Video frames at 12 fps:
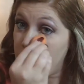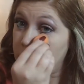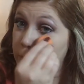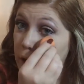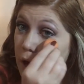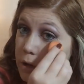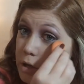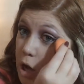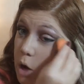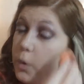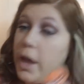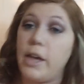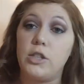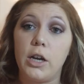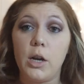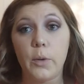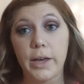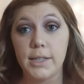we all know we ain't
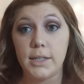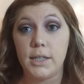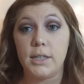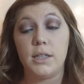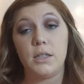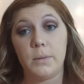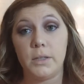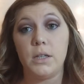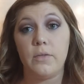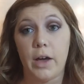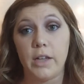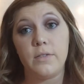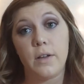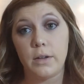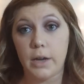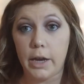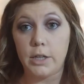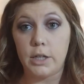trying to waste this expensive ass
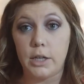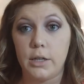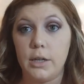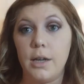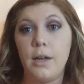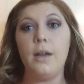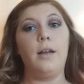foundation.